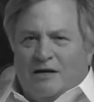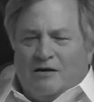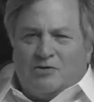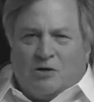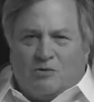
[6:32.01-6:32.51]

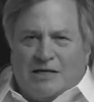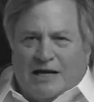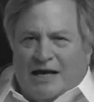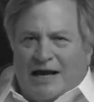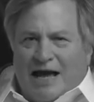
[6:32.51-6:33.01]
You know, don't
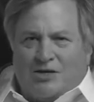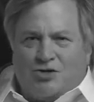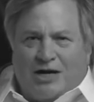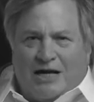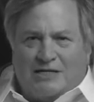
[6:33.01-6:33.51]
take any
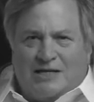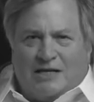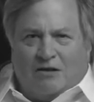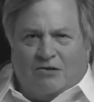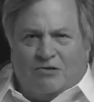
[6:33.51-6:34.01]
action against
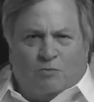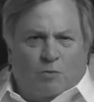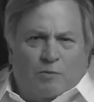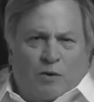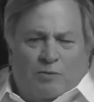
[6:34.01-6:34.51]
Hitler
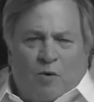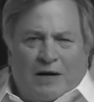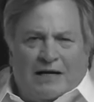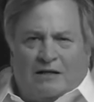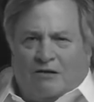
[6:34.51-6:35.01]
that we wouldn't
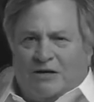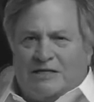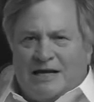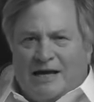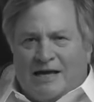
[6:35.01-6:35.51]
want Hitler
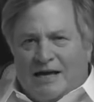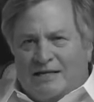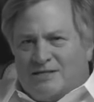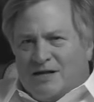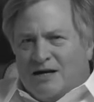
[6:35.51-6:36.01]
to take
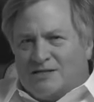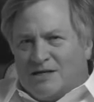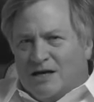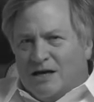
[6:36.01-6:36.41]
against us.